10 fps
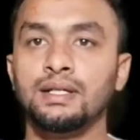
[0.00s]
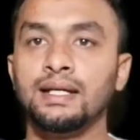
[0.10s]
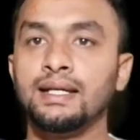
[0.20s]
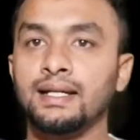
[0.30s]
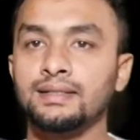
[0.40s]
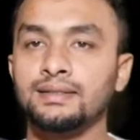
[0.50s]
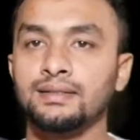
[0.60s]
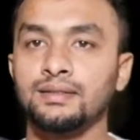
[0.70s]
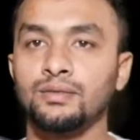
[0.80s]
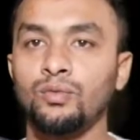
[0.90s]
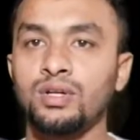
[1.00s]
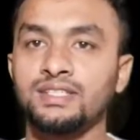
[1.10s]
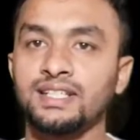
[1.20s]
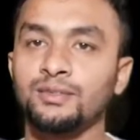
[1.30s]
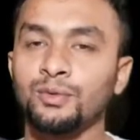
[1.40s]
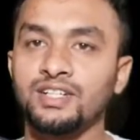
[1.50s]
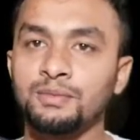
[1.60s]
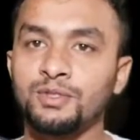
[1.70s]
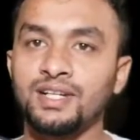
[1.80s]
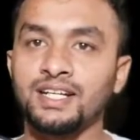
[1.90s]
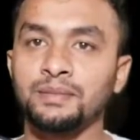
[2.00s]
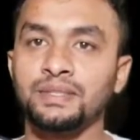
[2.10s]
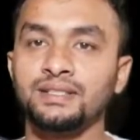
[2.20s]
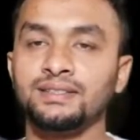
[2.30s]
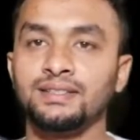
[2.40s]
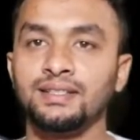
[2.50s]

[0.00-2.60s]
Hey guys, once again welcome to Learning Bean.